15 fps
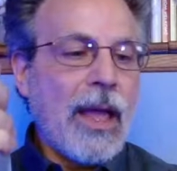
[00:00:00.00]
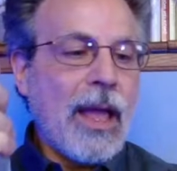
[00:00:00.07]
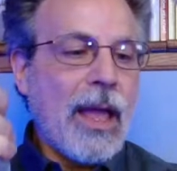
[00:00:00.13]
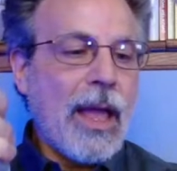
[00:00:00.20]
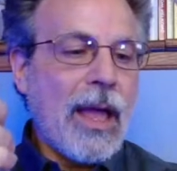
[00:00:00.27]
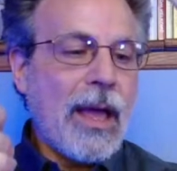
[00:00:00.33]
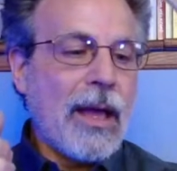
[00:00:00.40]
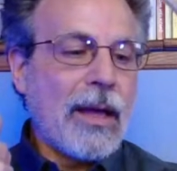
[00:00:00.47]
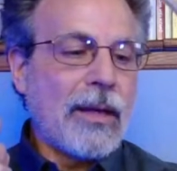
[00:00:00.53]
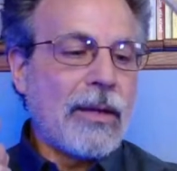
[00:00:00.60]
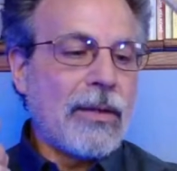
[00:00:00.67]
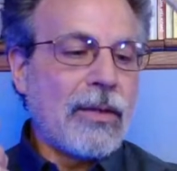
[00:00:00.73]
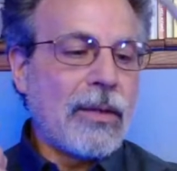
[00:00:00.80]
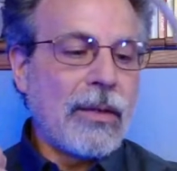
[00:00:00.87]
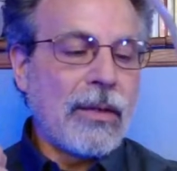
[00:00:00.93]

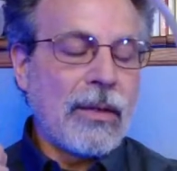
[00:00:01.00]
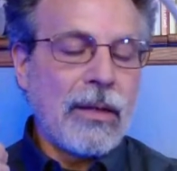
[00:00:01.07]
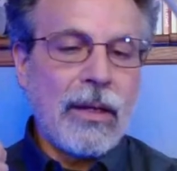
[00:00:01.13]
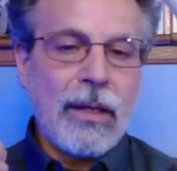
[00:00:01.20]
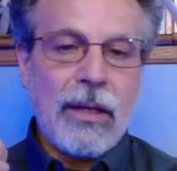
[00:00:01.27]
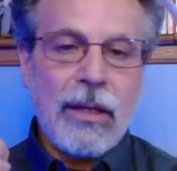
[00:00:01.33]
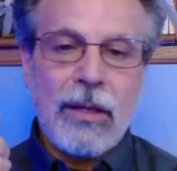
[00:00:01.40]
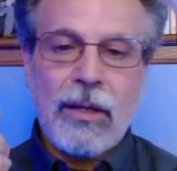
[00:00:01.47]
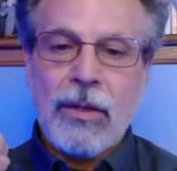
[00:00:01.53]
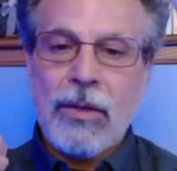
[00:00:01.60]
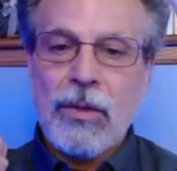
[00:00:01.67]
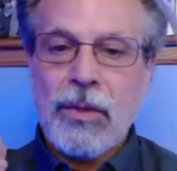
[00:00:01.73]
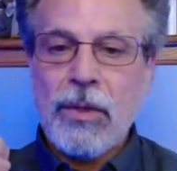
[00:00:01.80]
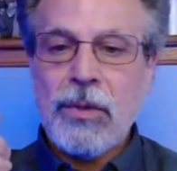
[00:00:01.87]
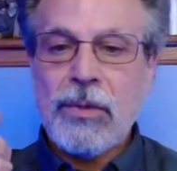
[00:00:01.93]
and
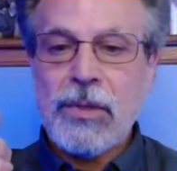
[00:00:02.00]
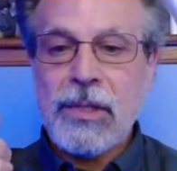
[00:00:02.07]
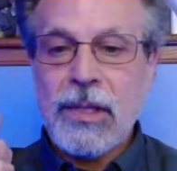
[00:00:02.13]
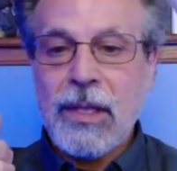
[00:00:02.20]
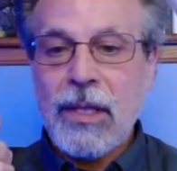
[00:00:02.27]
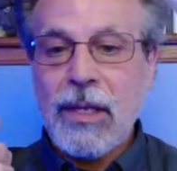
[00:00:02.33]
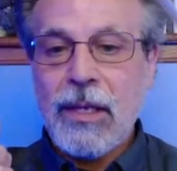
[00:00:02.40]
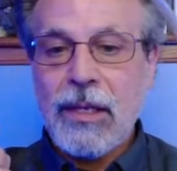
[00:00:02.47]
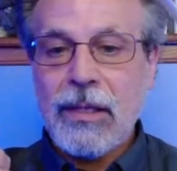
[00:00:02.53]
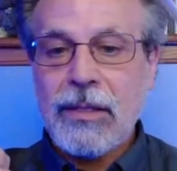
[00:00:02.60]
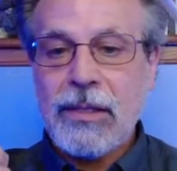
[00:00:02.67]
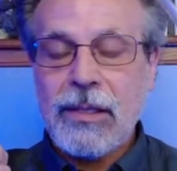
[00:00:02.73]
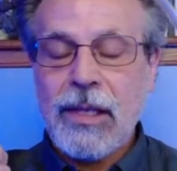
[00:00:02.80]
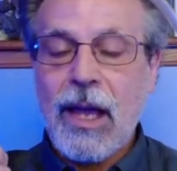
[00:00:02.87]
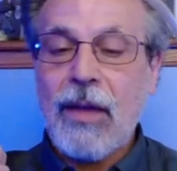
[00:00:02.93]
you use this,